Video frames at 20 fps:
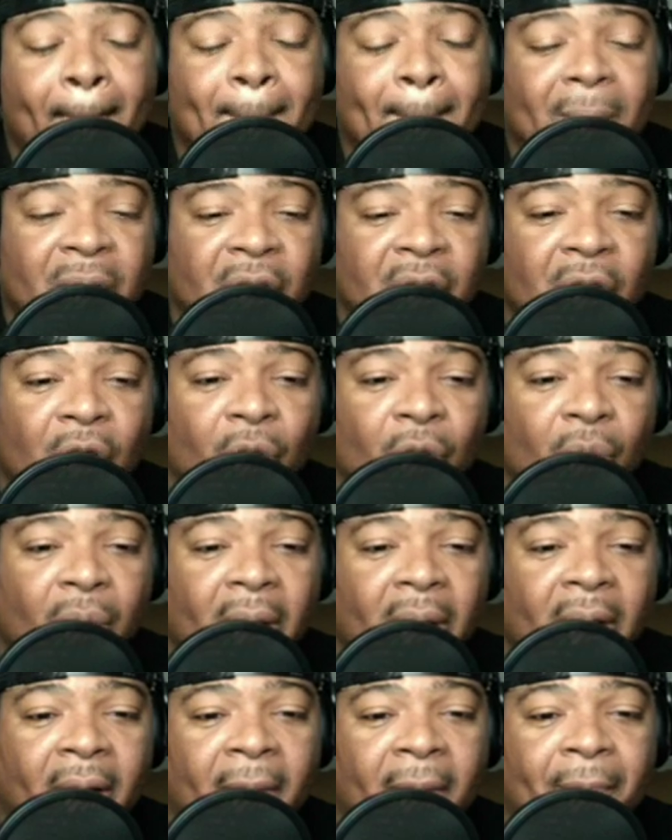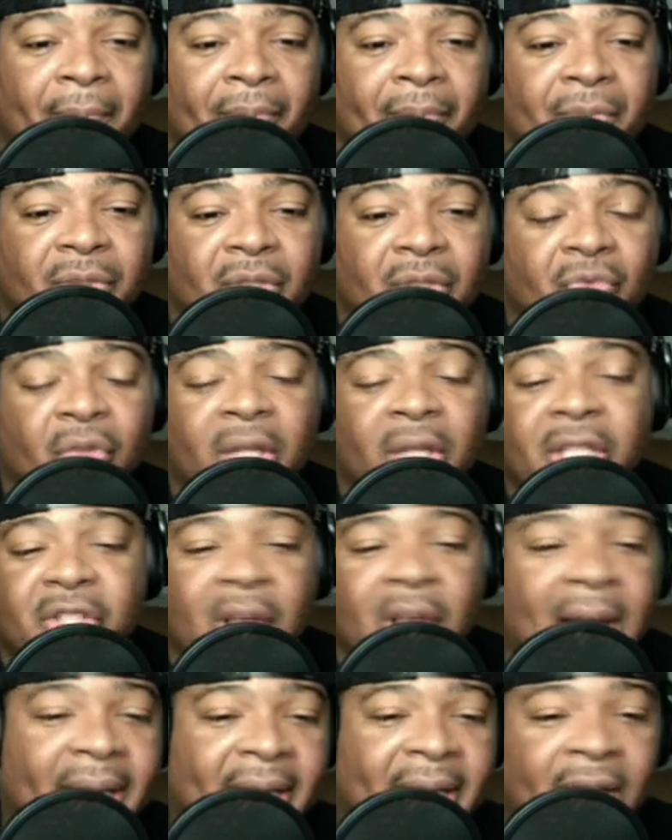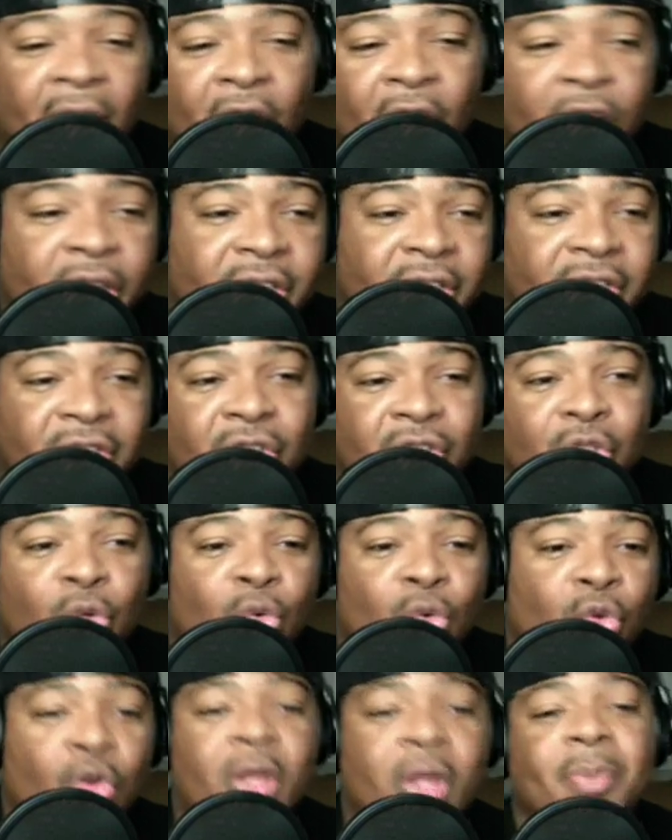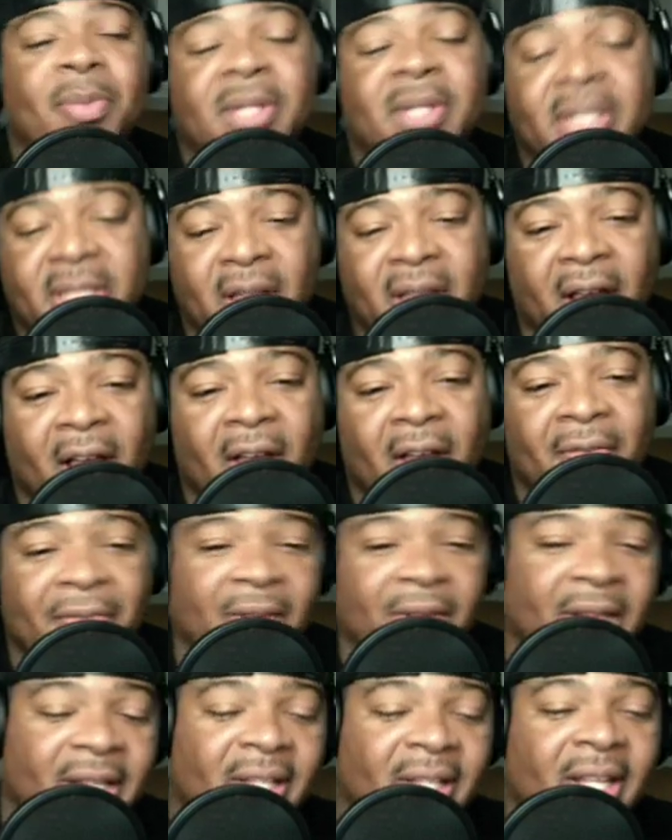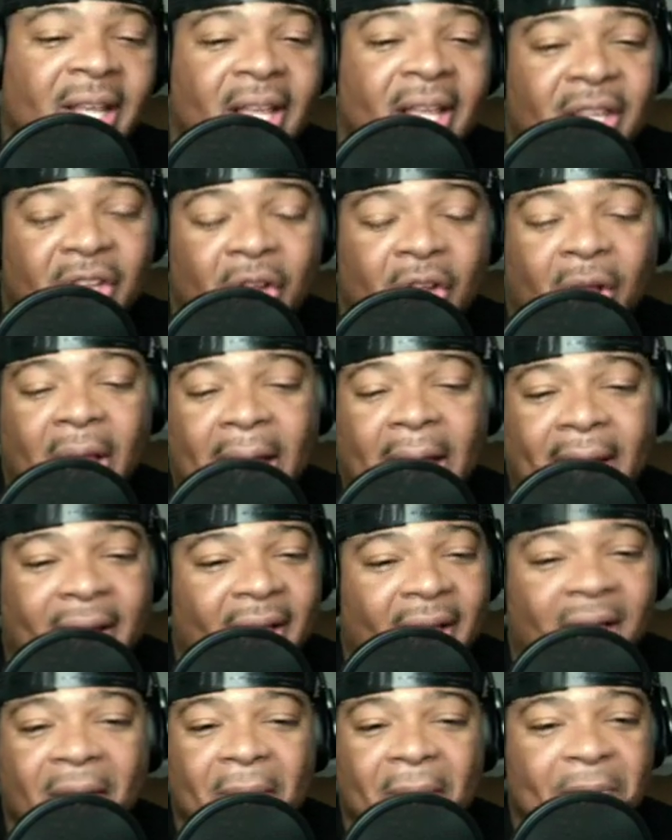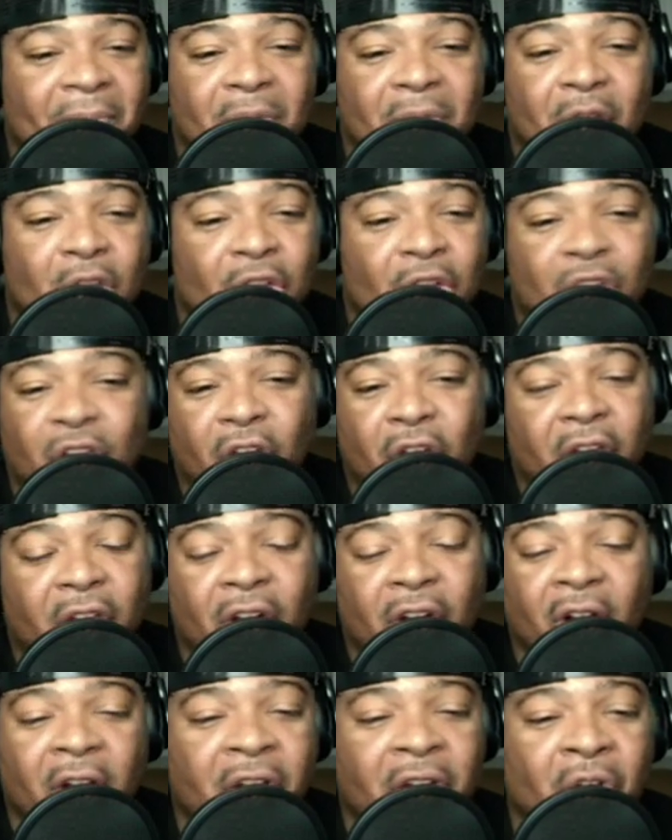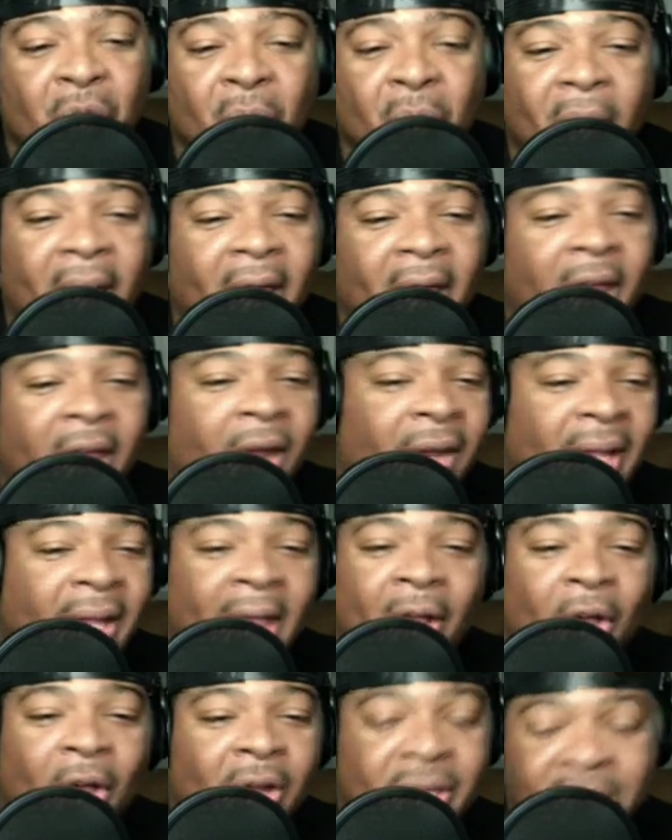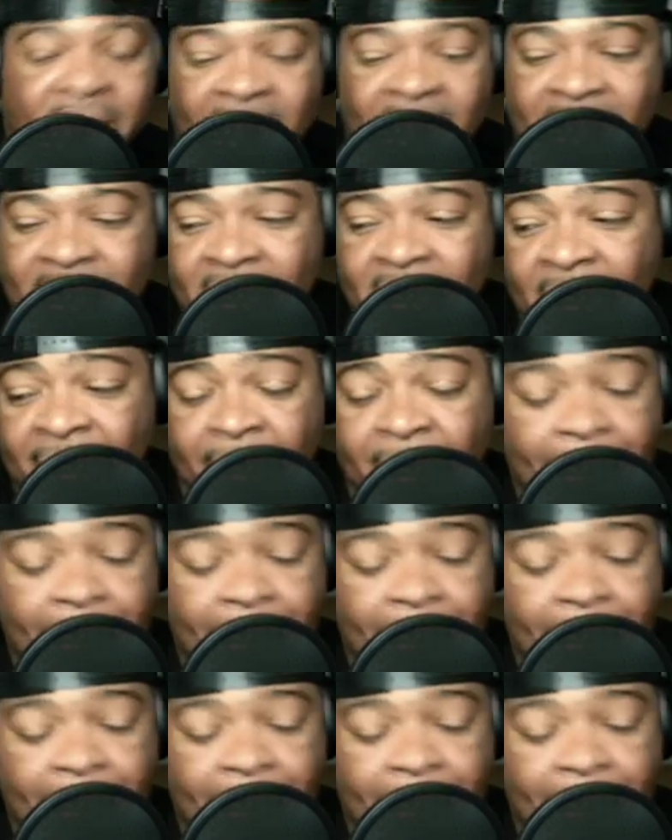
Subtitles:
really trying to get her to just do creepy stuff, and like cooking her underwear and like all this other stuff.